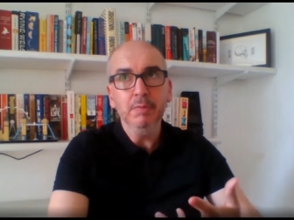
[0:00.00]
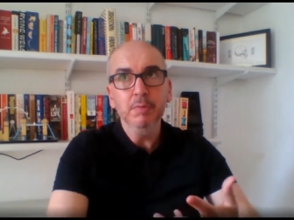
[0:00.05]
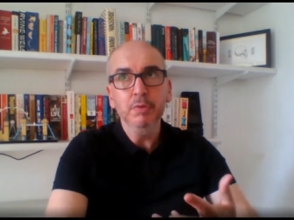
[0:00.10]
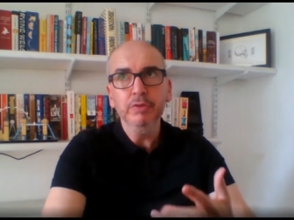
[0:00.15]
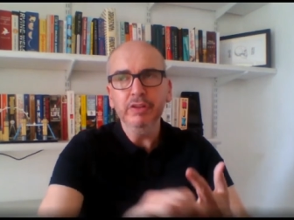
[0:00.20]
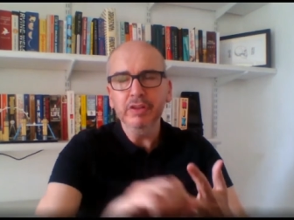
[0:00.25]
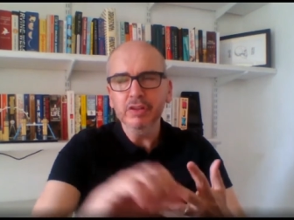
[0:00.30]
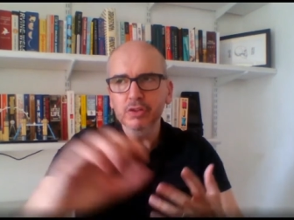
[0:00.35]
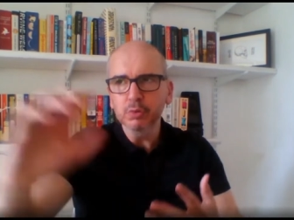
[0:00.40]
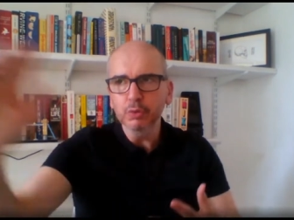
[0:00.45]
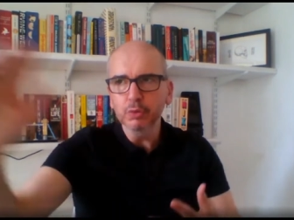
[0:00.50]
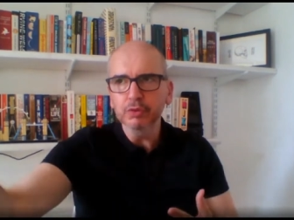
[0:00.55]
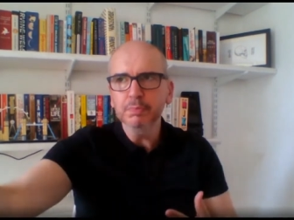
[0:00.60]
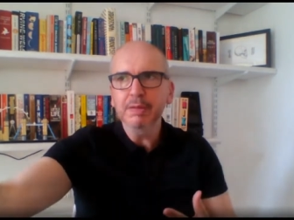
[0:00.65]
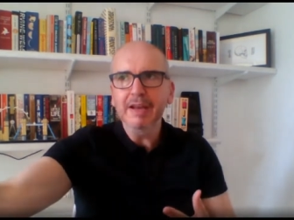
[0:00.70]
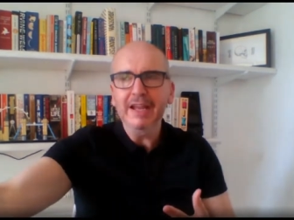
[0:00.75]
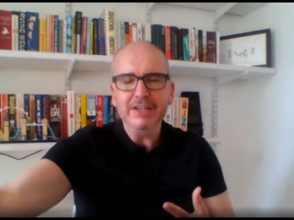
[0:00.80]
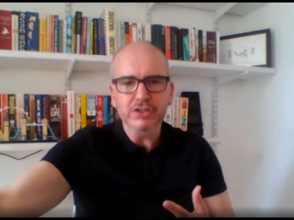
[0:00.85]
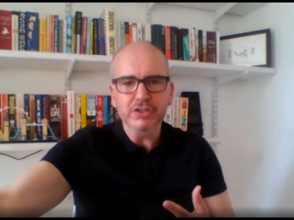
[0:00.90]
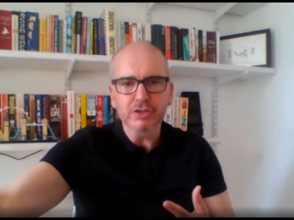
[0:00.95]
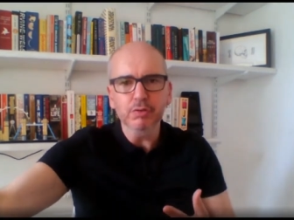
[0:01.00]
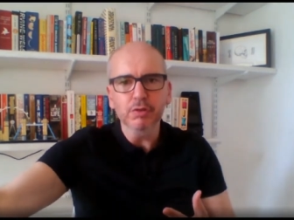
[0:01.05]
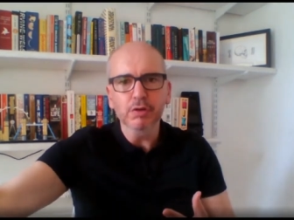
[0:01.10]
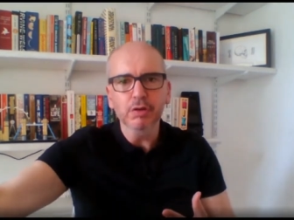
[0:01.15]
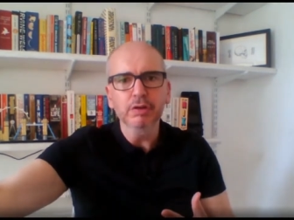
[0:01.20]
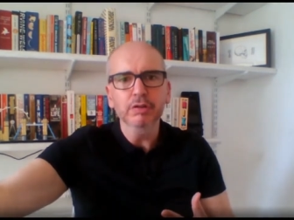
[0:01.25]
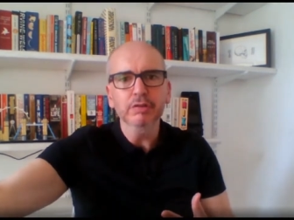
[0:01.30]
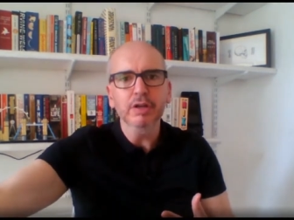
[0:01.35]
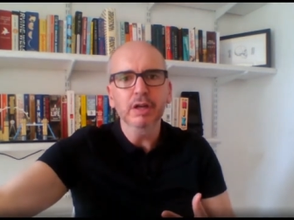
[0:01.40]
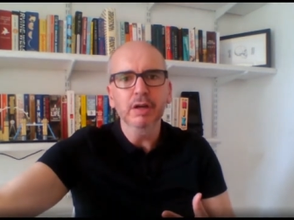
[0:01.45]
moving towards pleasure
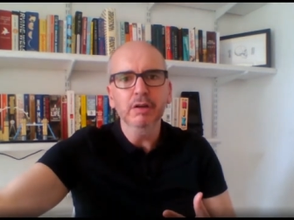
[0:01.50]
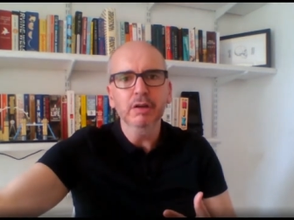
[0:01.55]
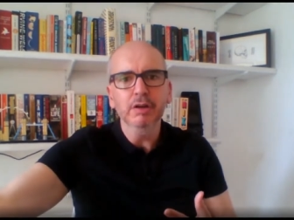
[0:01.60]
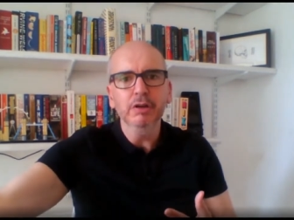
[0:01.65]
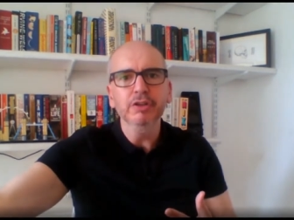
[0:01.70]
or, or,